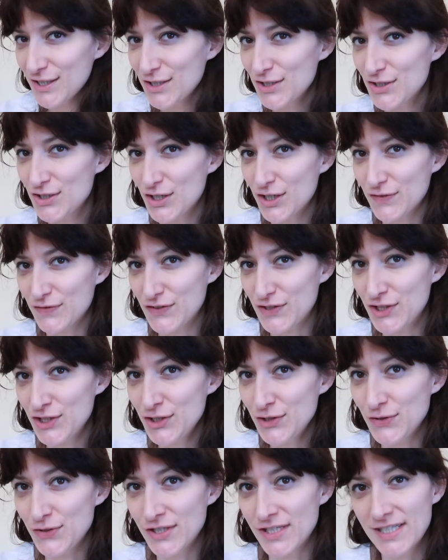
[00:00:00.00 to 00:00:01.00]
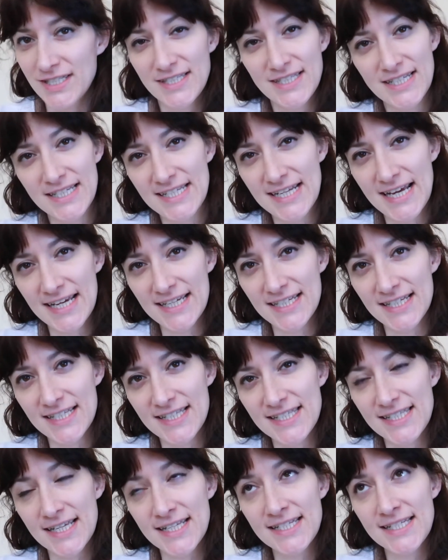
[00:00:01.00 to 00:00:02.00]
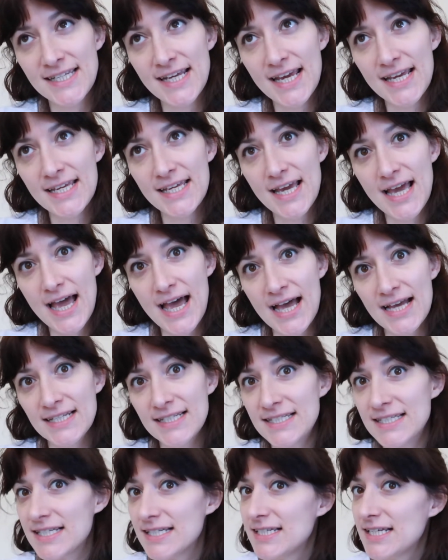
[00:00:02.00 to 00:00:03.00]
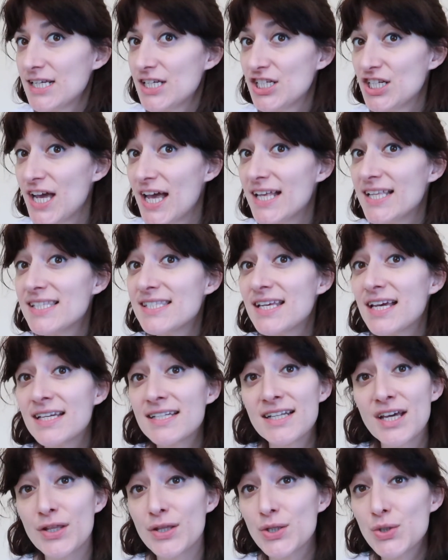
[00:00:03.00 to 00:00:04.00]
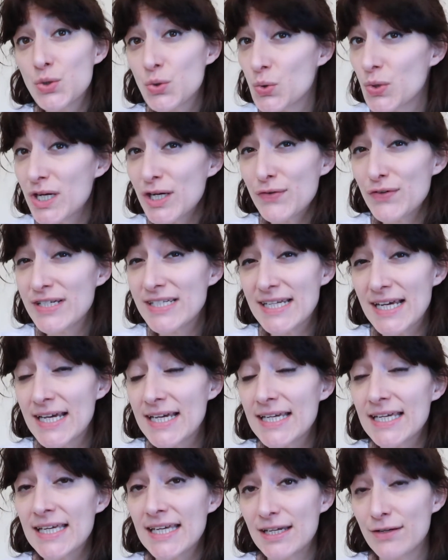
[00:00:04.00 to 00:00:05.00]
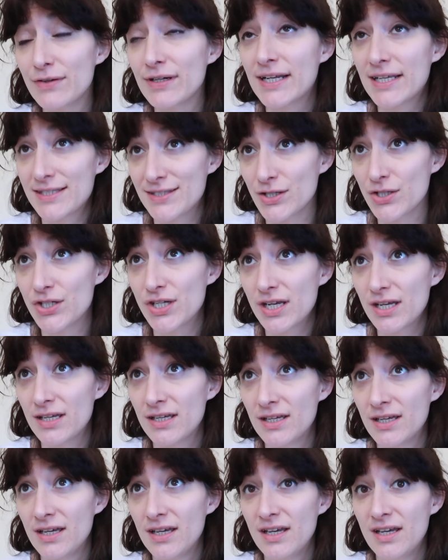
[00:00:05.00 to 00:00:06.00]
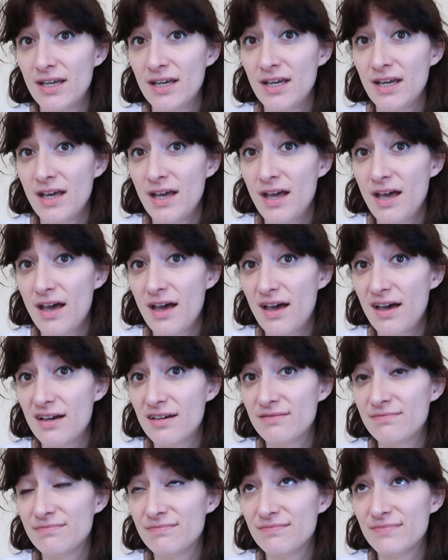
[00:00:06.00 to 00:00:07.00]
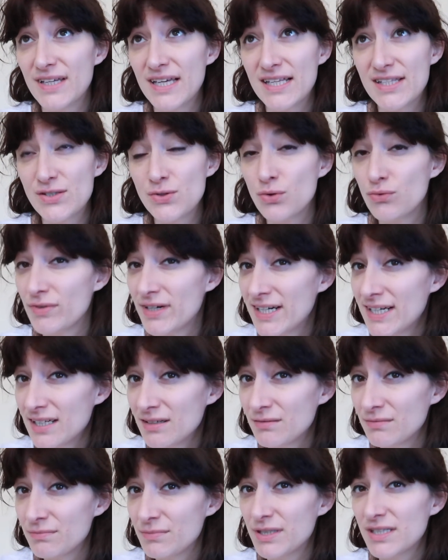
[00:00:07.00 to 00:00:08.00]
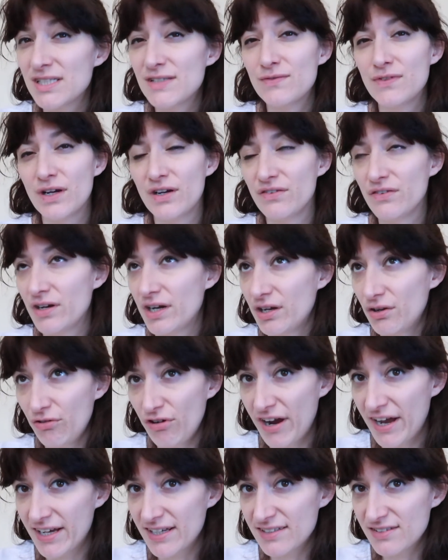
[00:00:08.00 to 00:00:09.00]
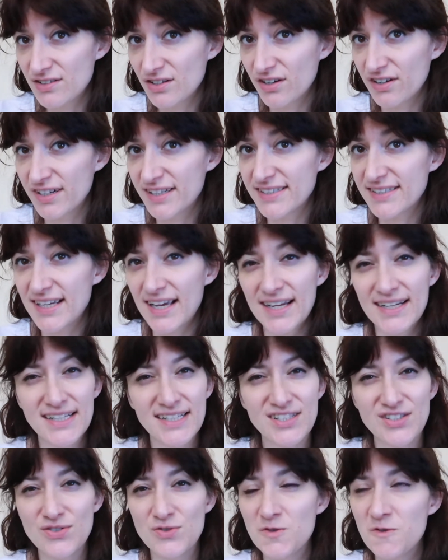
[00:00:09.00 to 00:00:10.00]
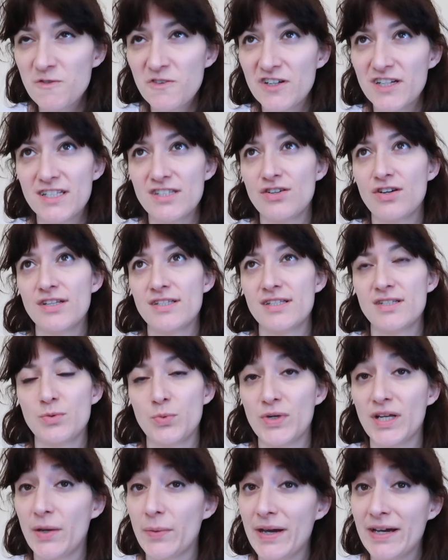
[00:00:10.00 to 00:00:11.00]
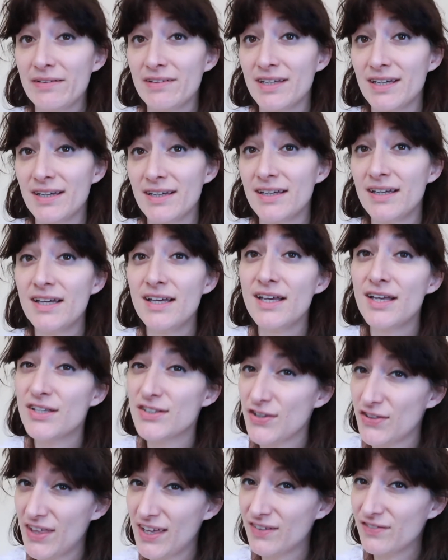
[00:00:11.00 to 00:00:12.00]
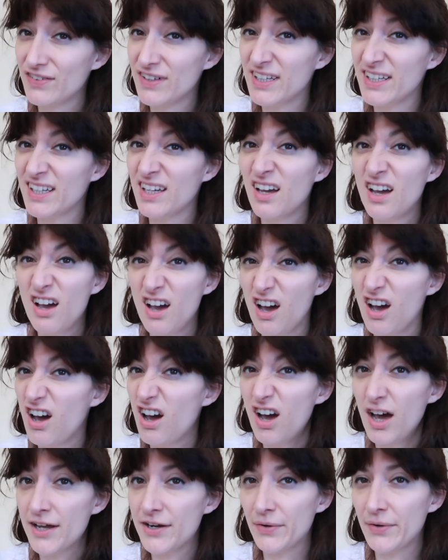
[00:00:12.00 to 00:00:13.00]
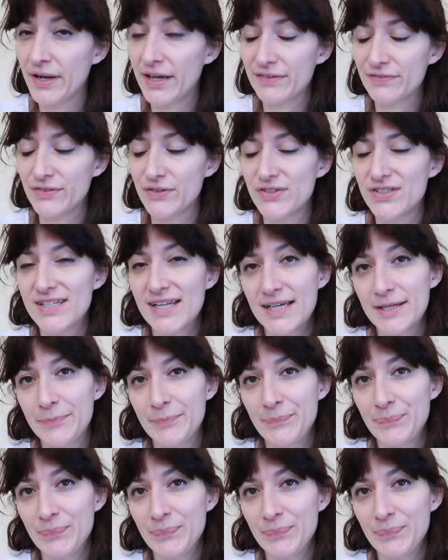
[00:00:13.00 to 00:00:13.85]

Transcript: Good afternoon. Today is Sunday and it is yet another dreary day here in Leicestershire. It's not raining, but it's very, very grey outside and it's not very enticing to want to go out there. So thankfully, I don't have to today.